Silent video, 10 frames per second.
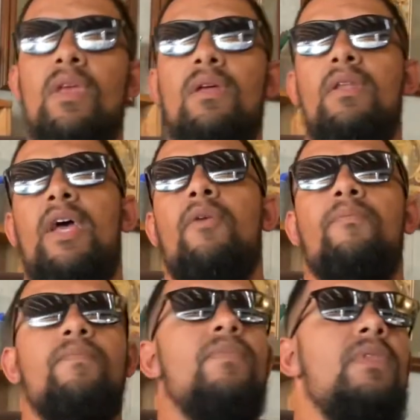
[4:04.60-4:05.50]
Now,
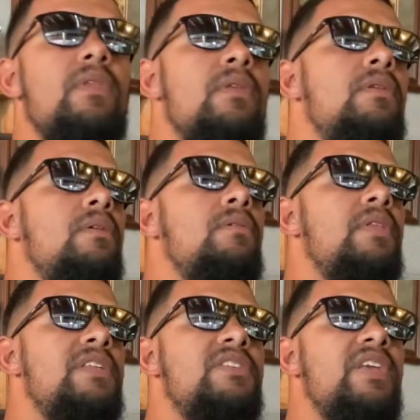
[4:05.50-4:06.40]

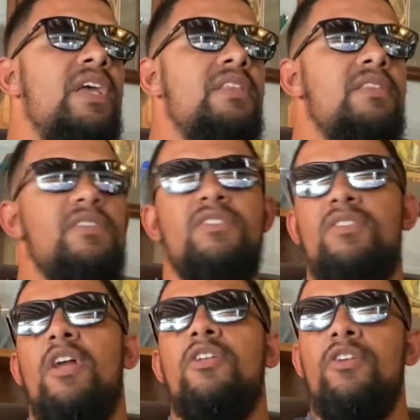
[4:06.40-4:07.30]
let's say that this is
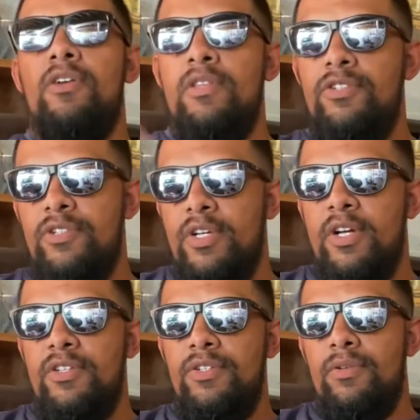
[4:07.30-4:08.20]
not a nerd that you're
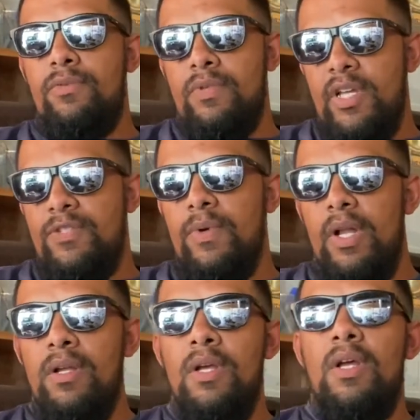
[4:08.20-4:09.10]
talking to. Well, guess what?
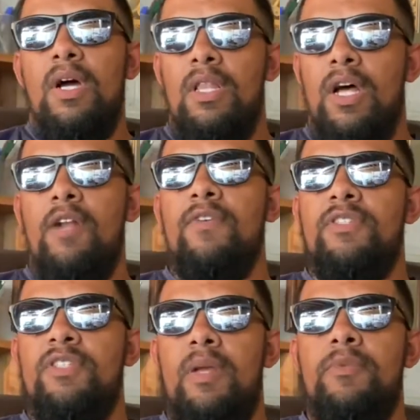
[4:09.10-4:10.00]
A lot of us
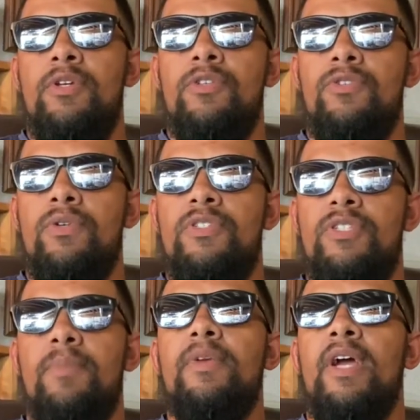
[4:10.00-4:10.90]
seem to enjoy
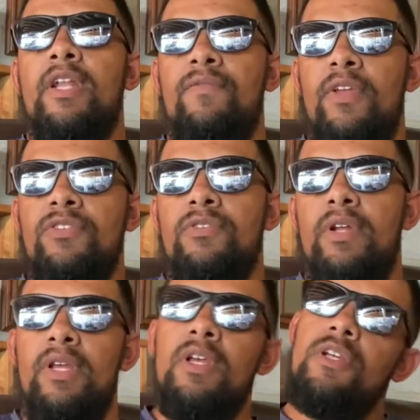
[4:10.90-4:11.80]
some kind of
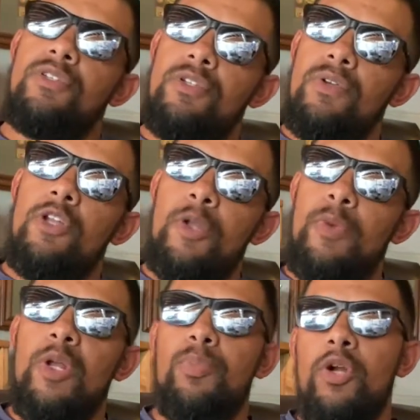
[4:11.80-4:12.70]
history, so do a little
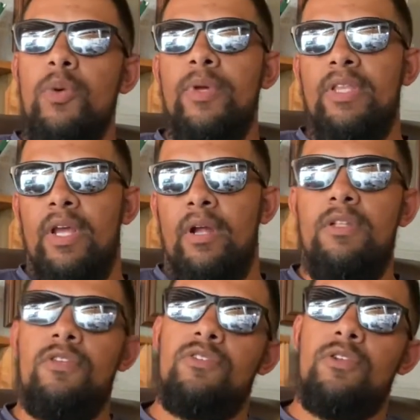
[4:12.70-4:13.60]
bit of probing there.
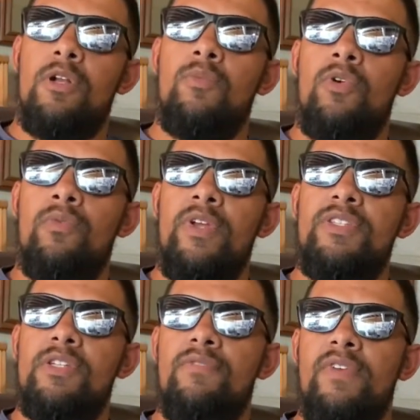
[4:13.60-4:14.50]
You start in more
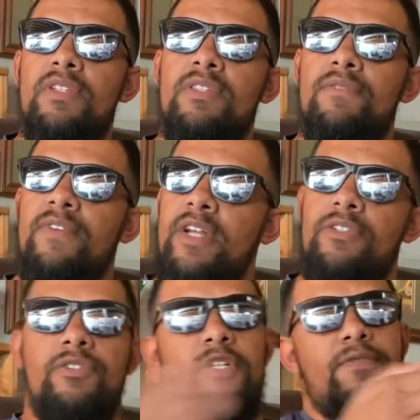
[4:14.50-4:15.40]
recent events and find
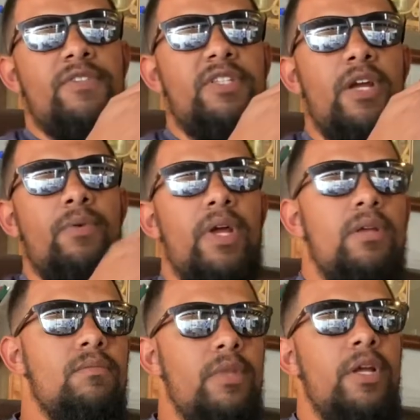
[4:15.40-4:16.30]
yourself a segue.
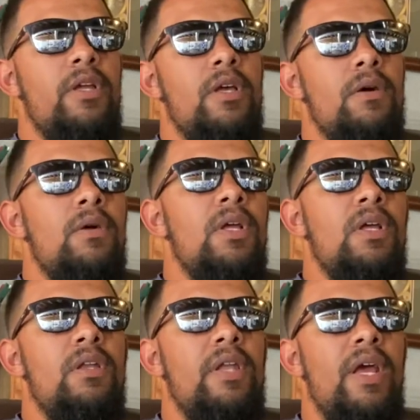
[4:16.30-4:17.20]
There you go.
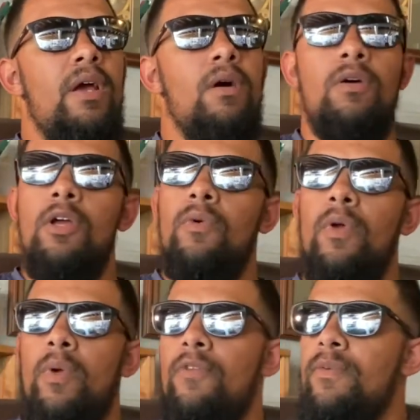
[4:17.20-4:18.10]
Now we
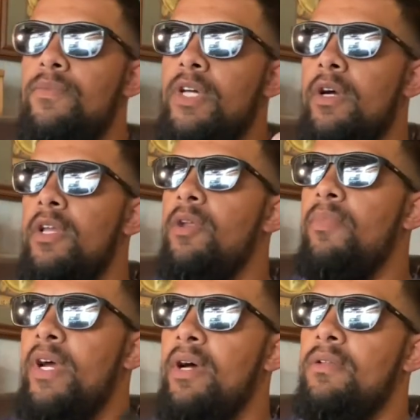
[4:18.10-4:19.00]
went from talking
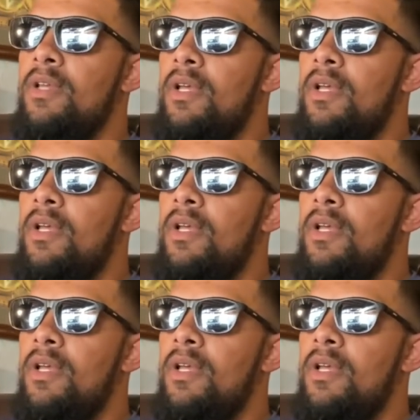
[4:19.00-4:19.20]
about